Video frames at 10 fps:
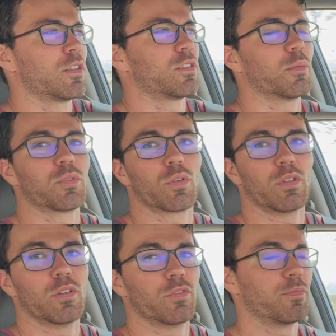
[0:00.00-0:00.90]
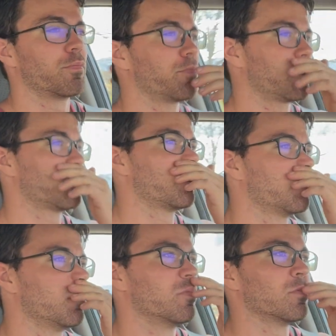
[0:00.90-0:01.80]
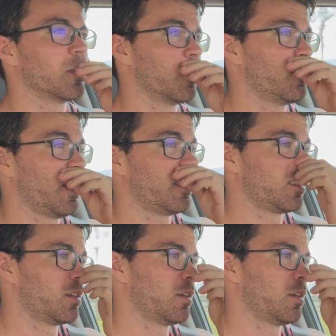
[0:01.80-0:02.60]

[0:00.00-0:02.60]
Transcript: some sort of event